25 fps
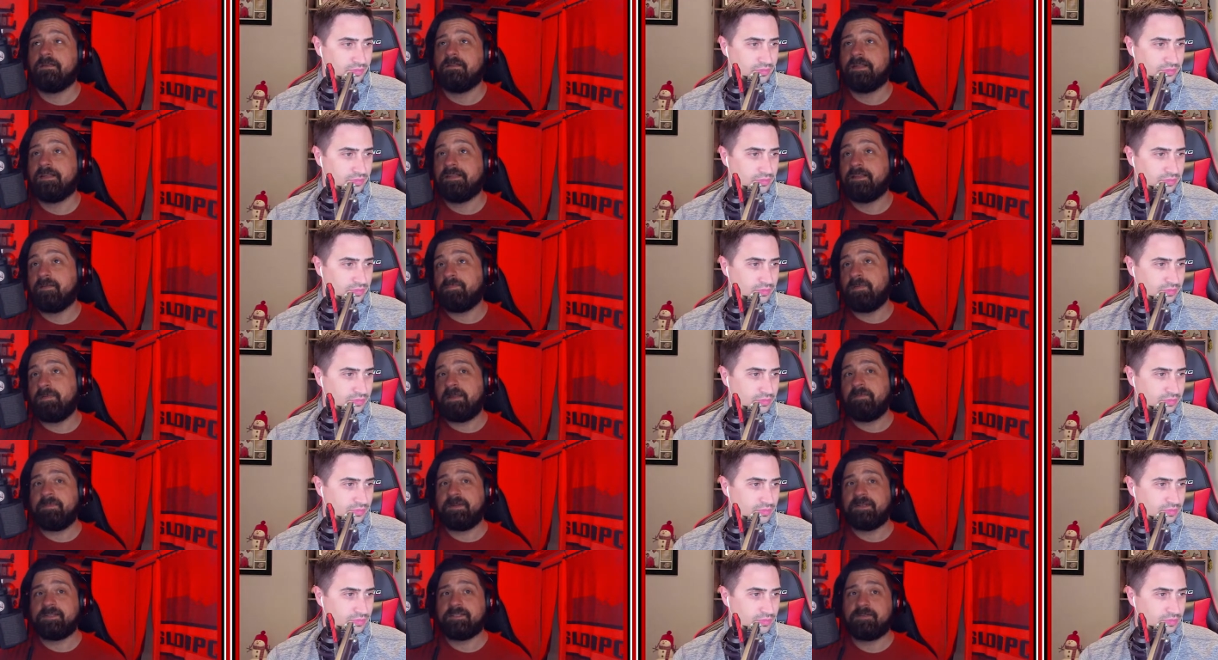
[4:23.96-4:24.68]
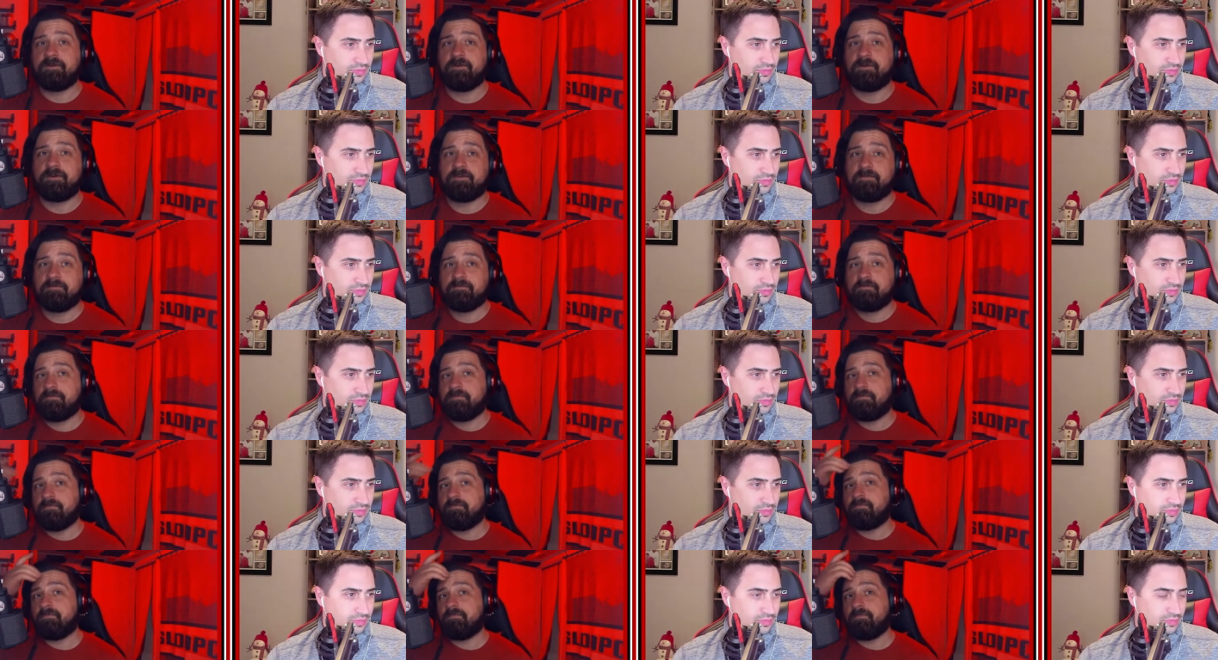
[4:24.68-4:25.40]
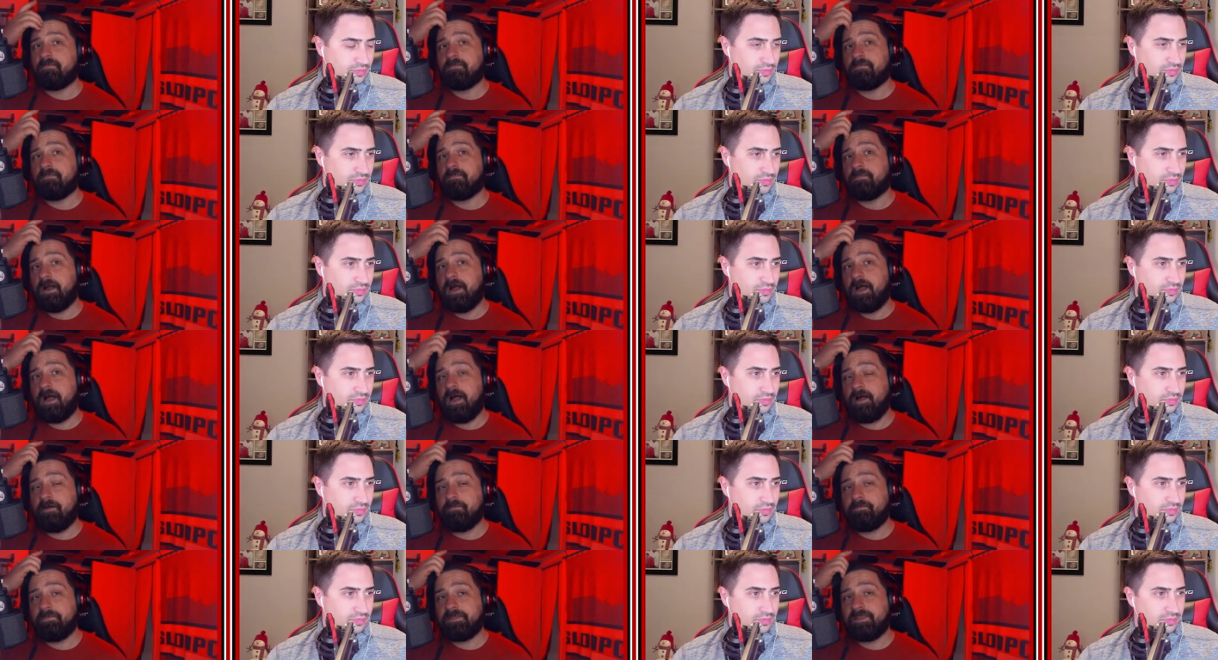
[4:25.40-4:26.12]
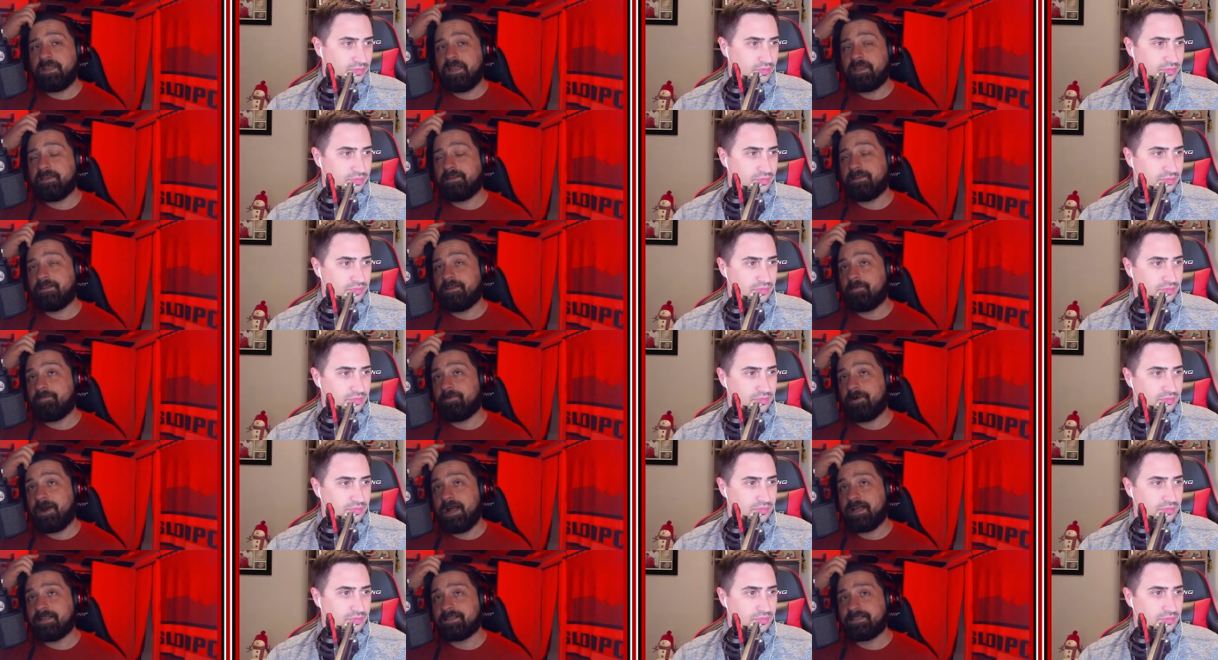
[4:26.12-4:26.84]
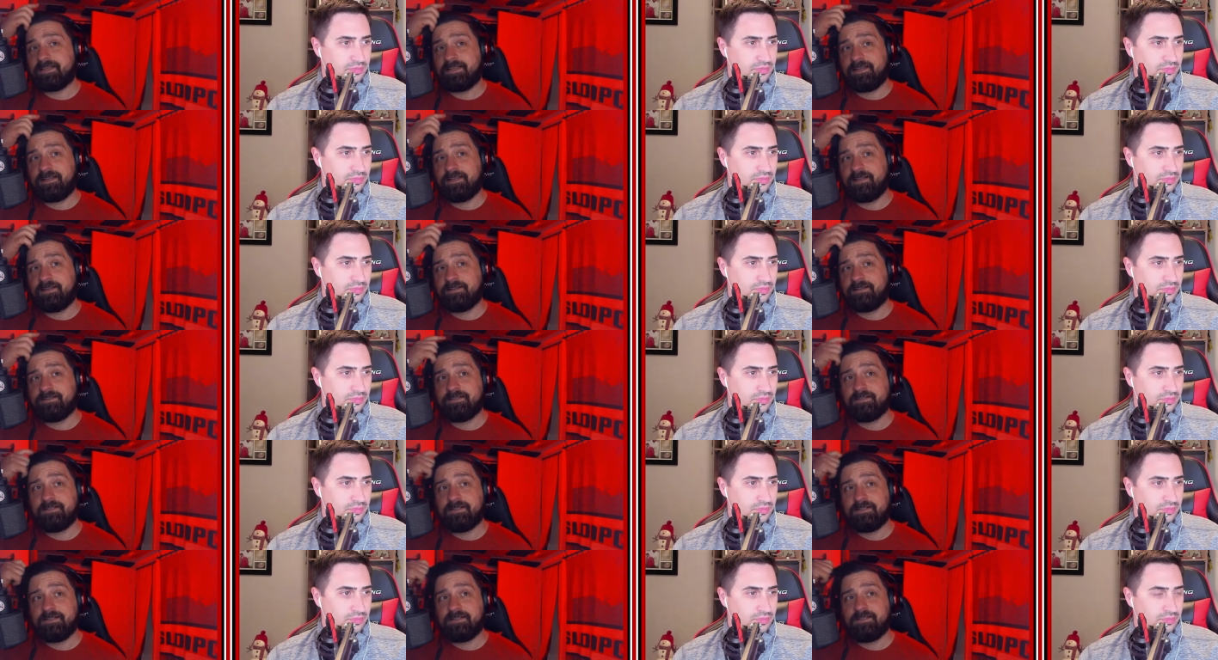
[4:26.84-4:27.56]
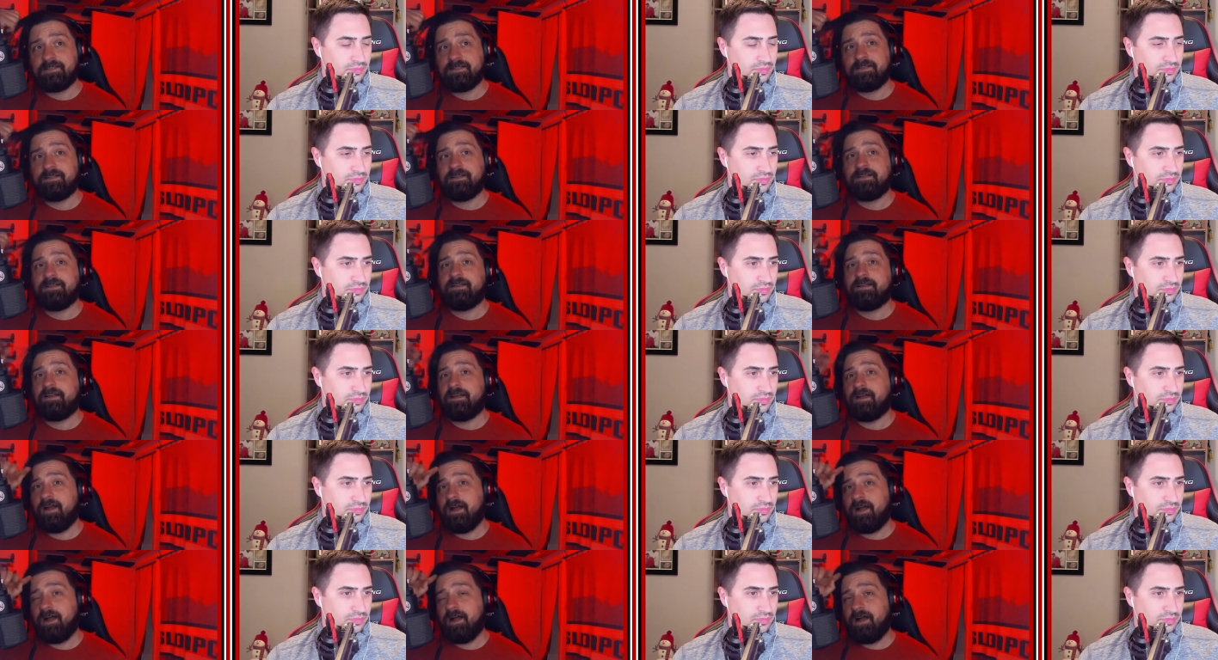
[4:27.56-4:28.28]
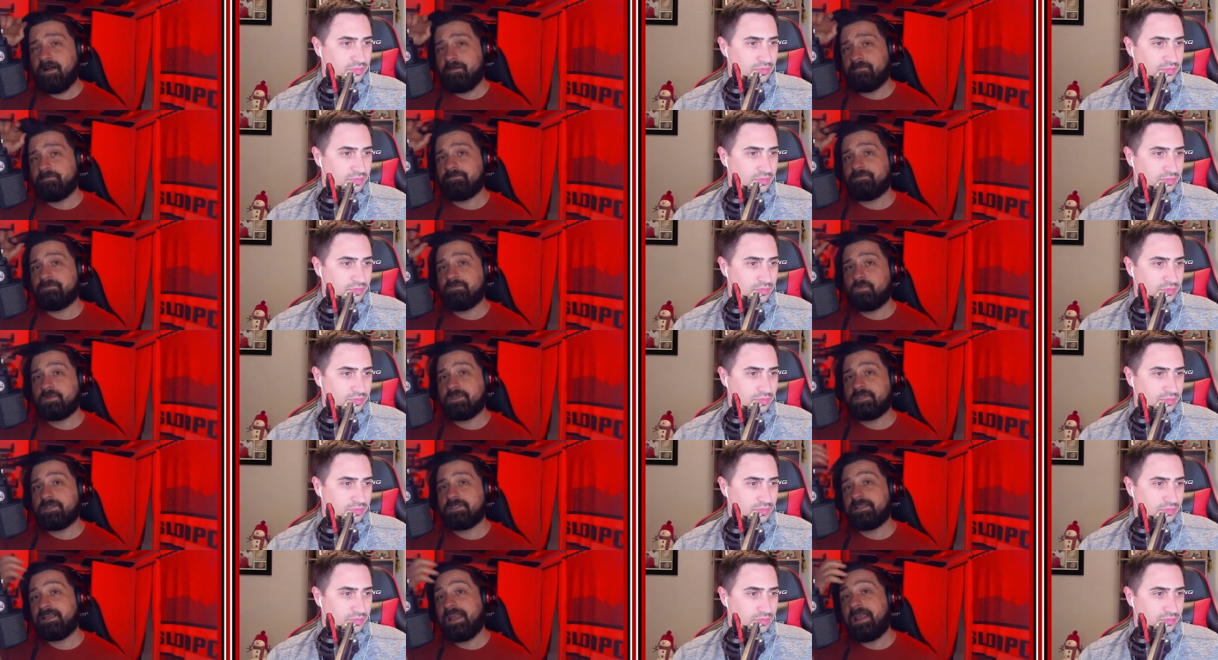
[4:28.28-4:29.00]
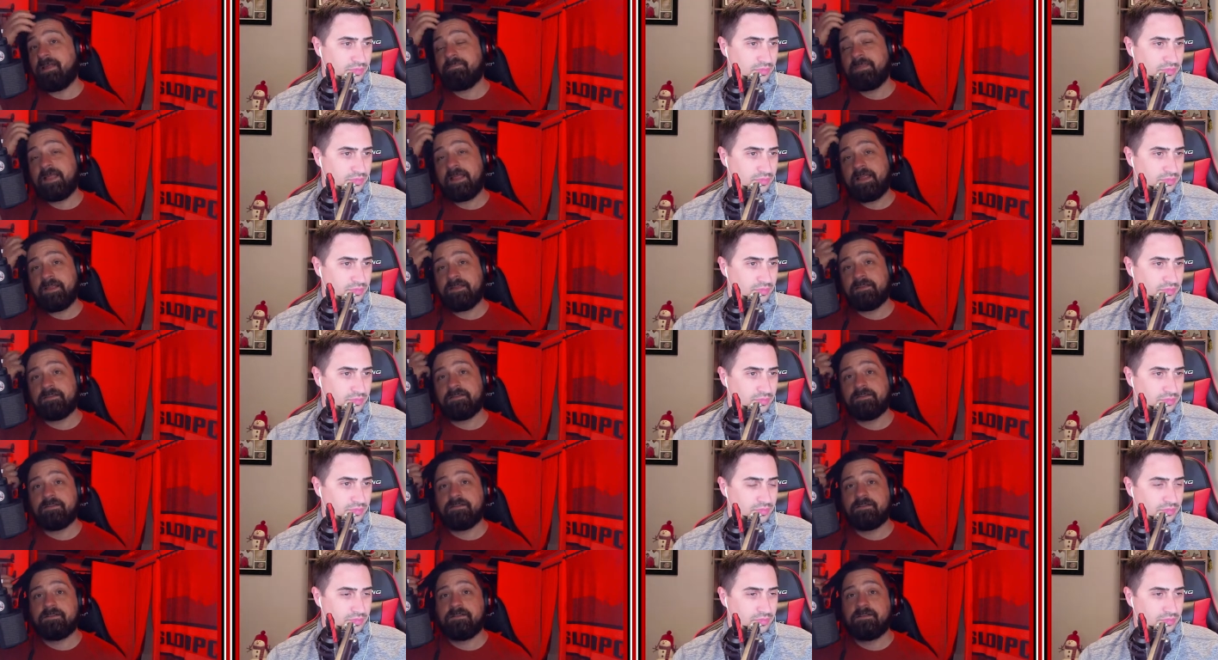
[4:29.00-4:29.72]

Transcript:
Speaker 1: They did play Minnesota. Uh, but then Nebraska, um, which is a game they...